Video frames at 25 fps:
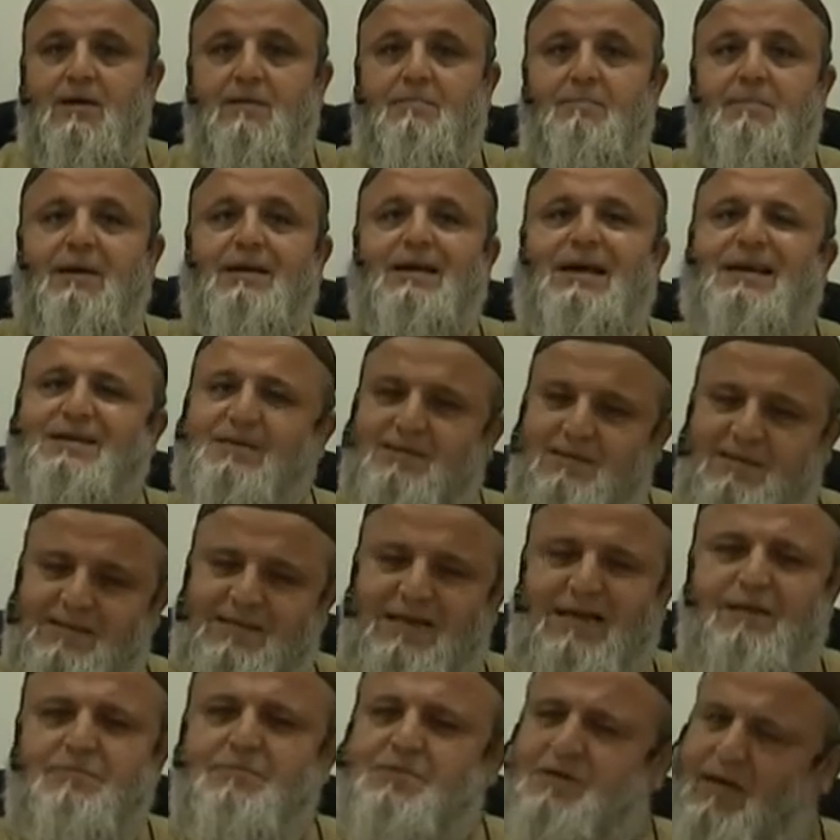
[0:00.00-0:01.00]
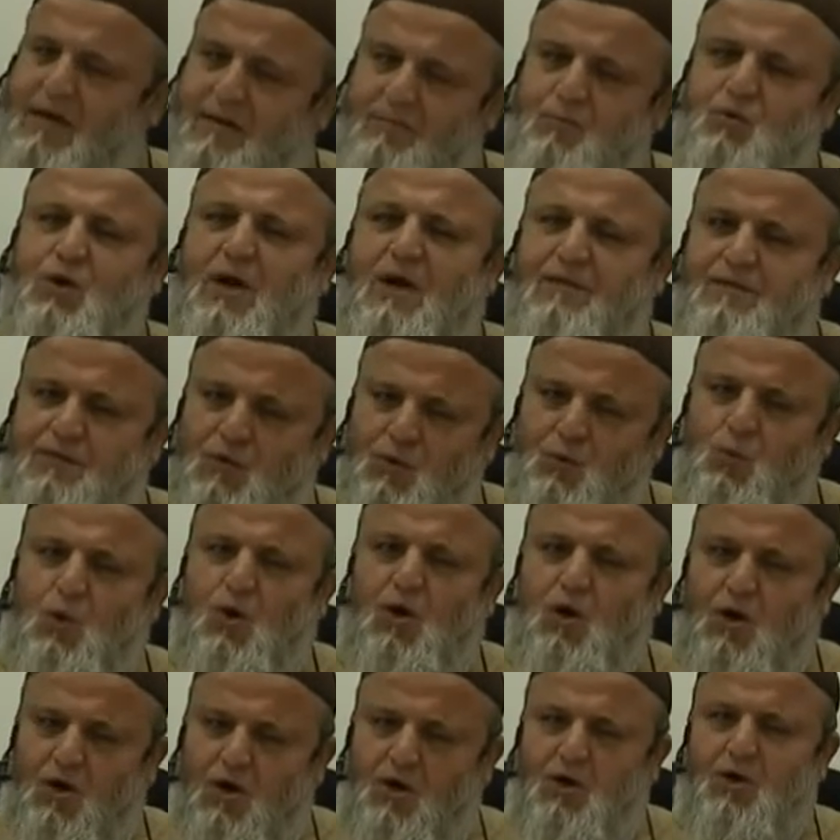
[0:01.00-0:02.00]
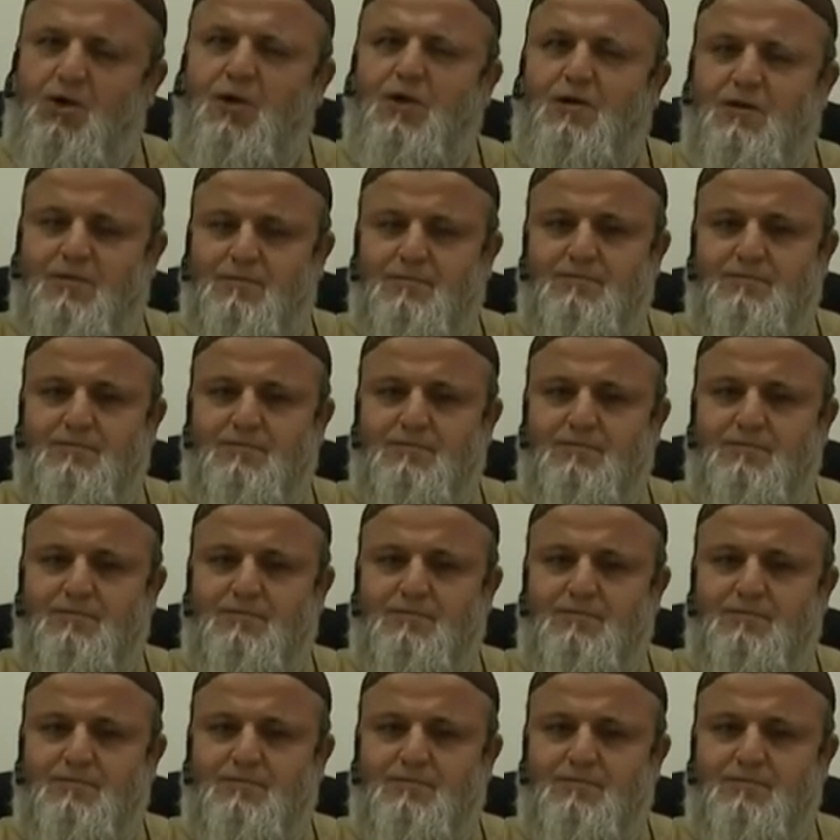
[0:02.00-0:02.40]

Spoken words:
But at the same time, you have to work.